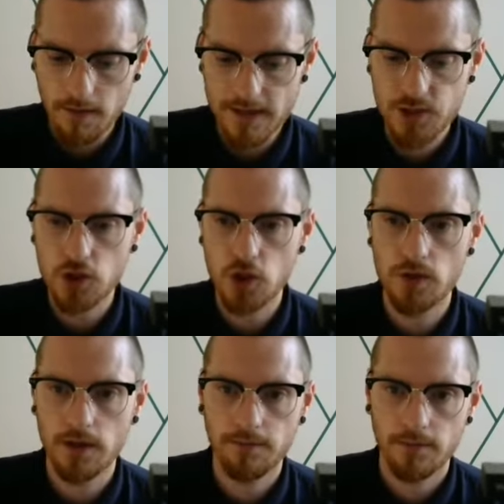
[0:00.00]
This
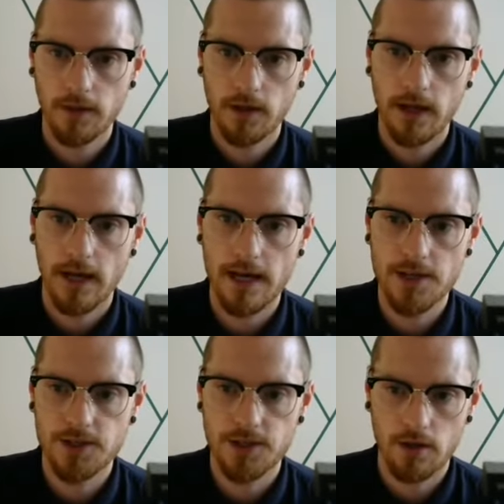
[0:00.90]
student
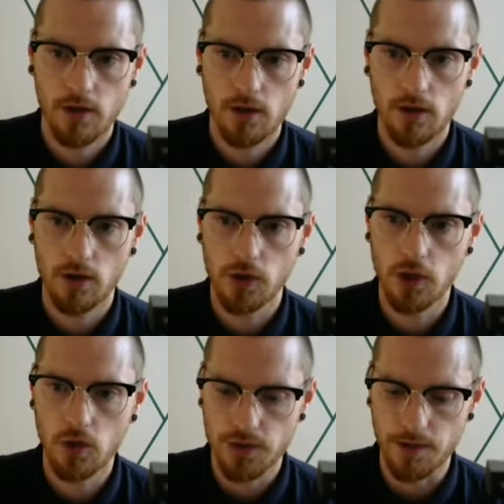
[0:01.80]
has
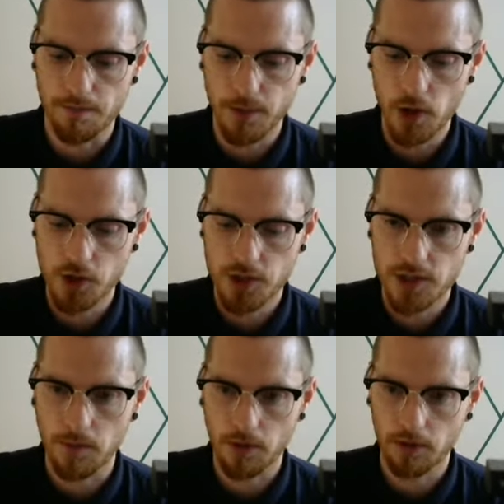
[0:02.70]
used the Burgess
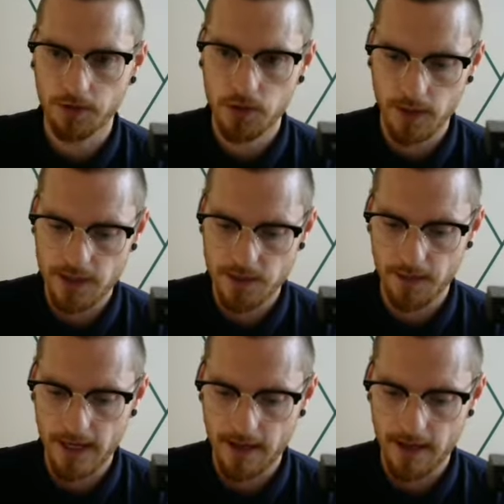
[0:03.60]
model to
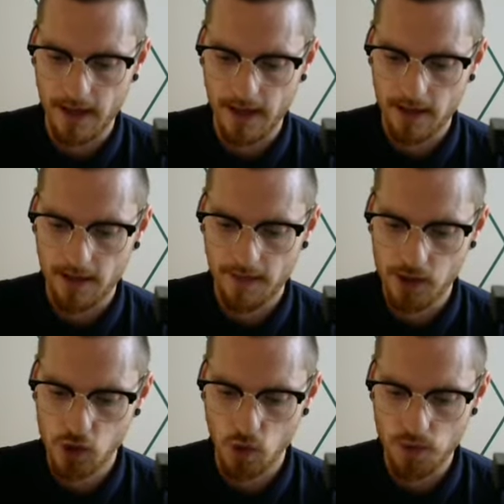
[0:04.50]
explain that they
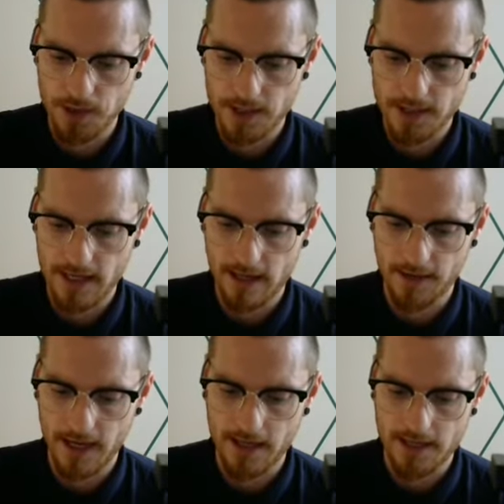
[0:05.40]
chose a site in
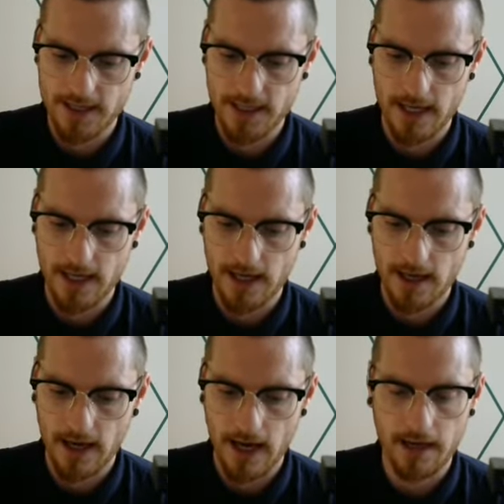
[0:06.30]
the inner city
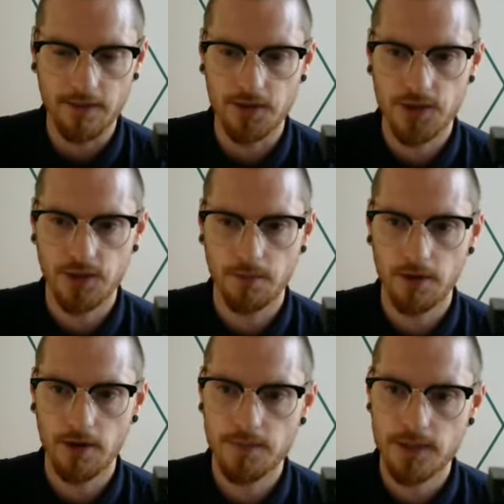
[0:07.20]
and in the
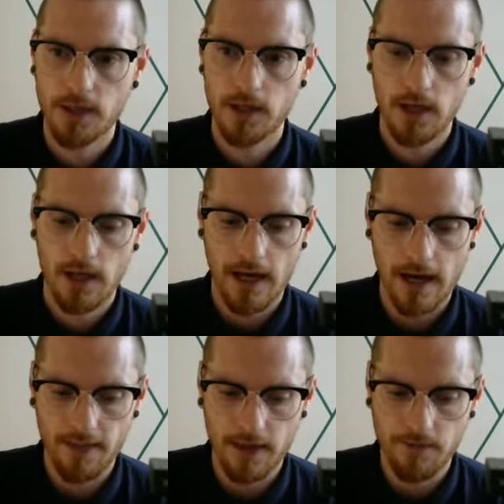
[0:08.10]
suburbs,
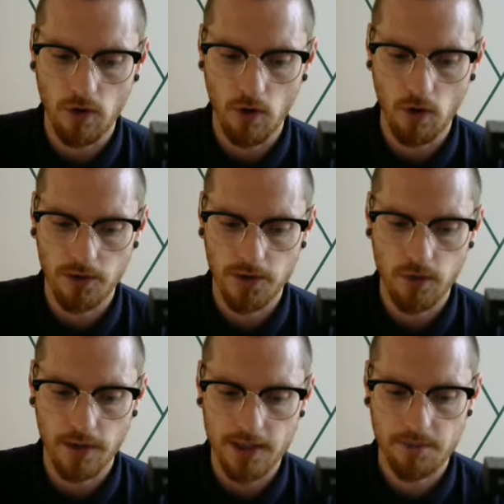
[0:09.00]
and they've gone on
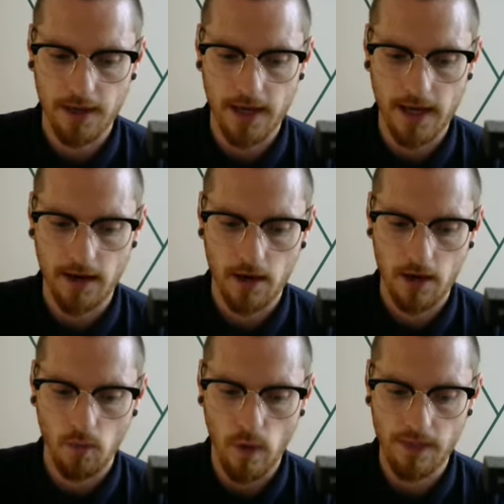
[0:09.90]
to explain
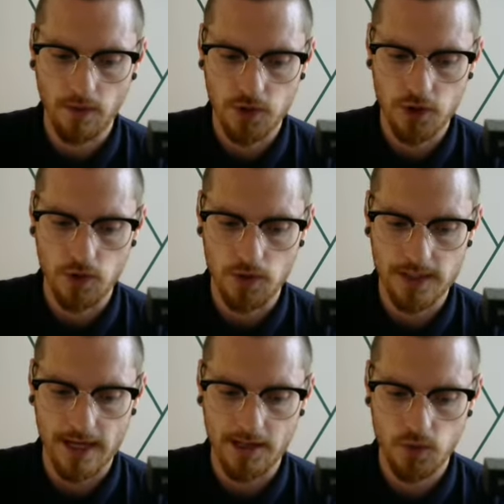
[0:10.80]
where those two
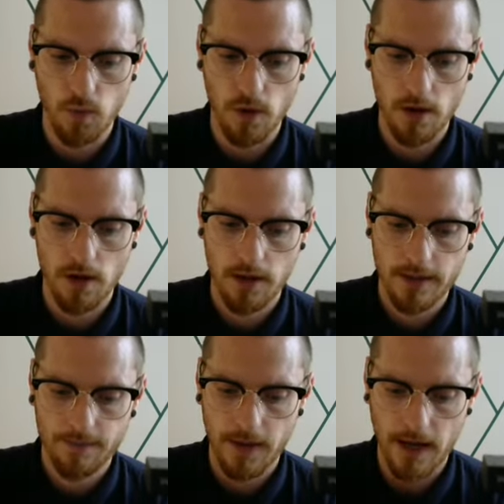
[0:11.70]
sites were,
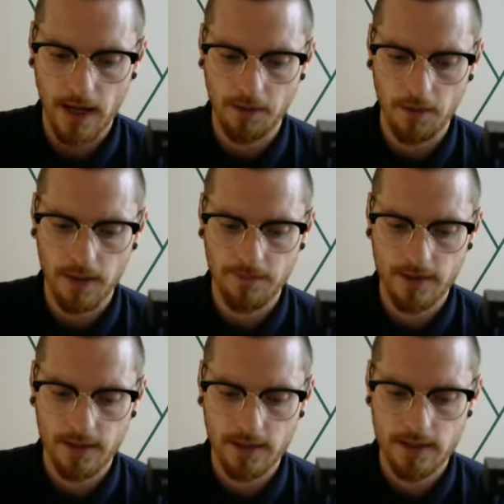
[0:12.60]
and they've
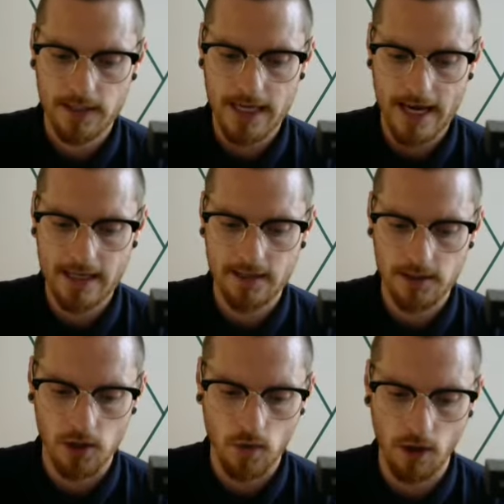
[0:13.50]
tied
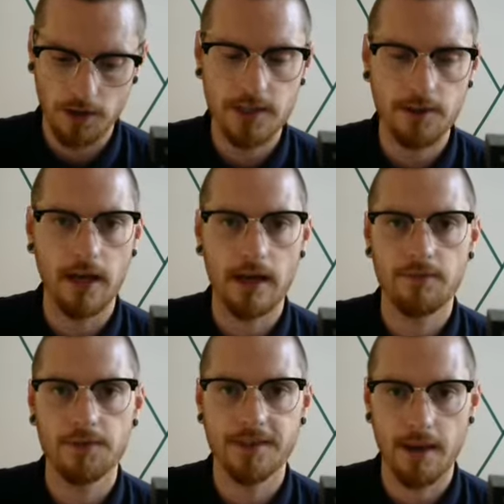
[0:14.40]
quality of life
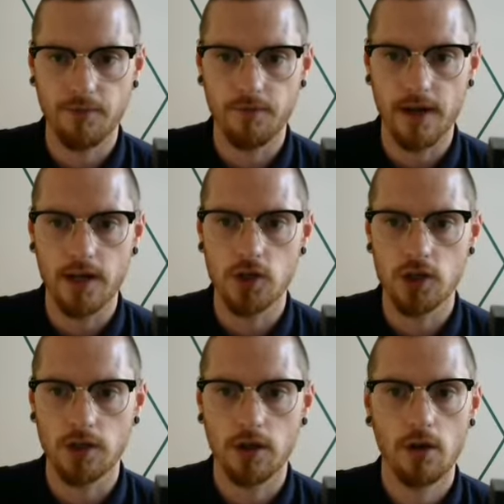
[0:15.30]
and
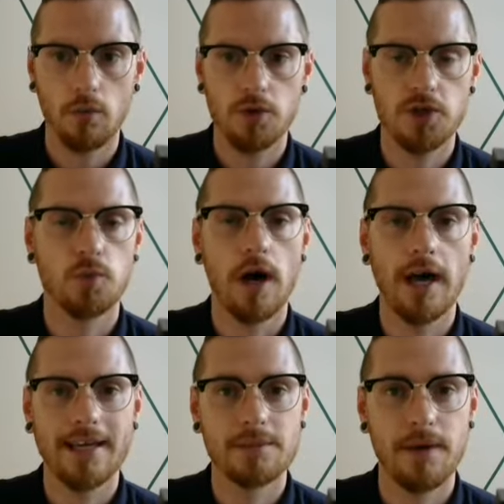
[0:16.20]
deprivation, which is what I'd
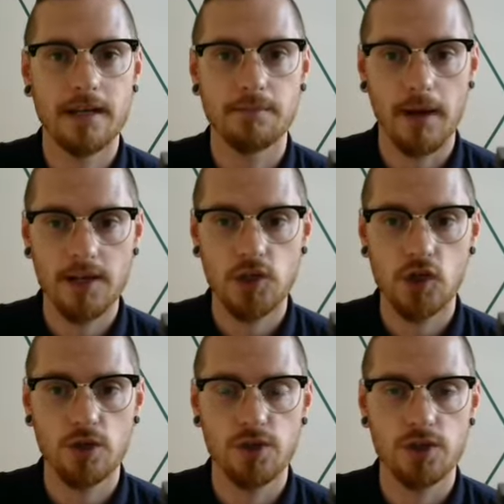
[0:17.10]
expect my
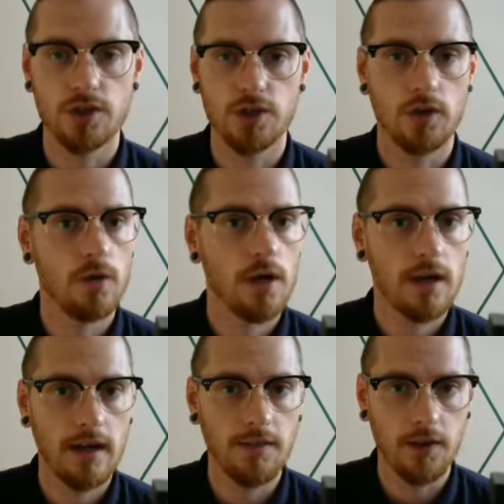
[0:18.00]
students to do
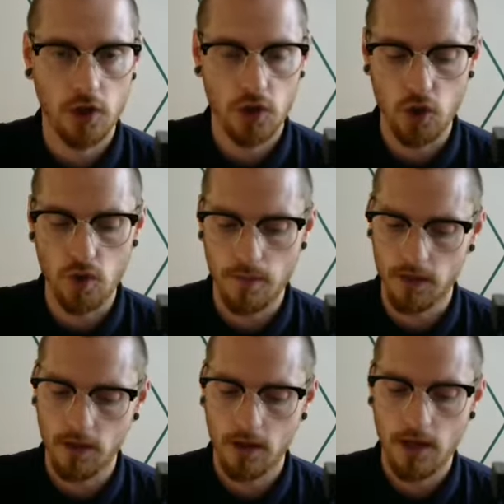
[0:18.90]
in the
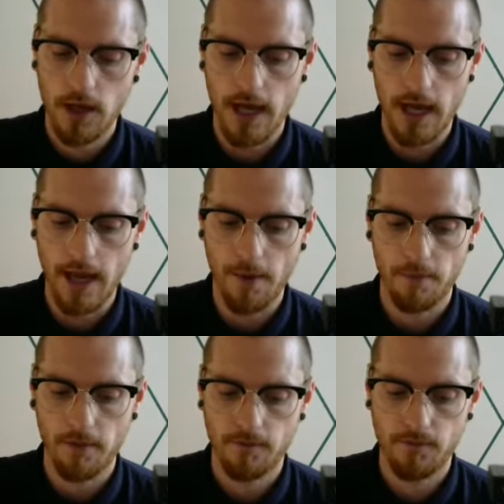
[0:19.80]
human
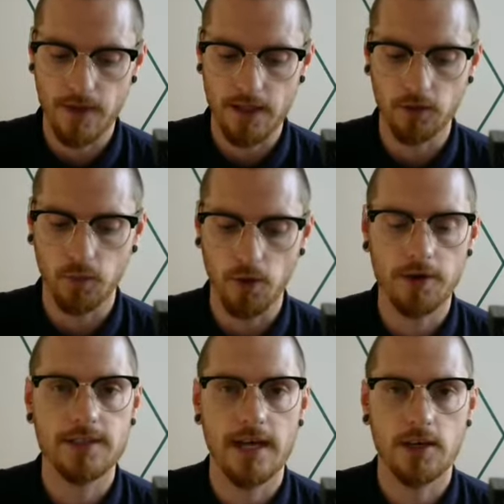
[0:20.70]

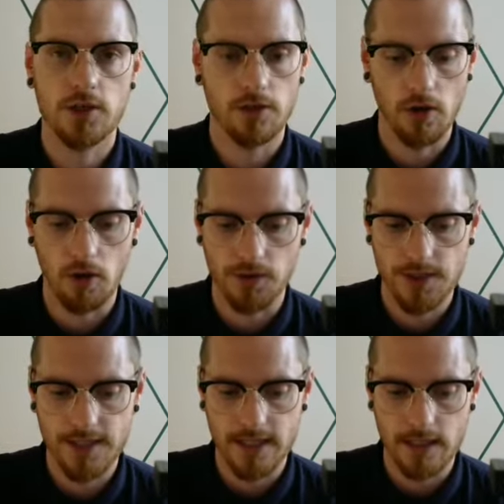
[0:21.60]
fieldwork section on
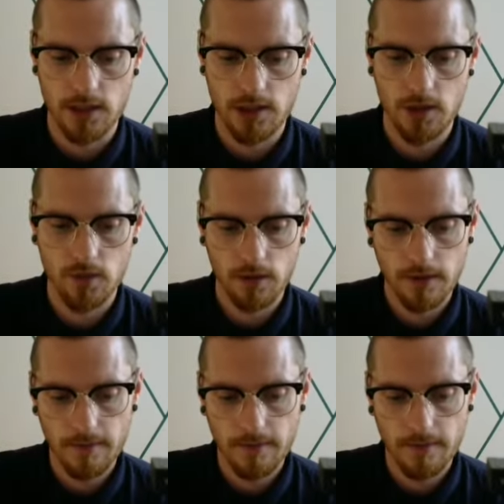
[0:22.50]
C2.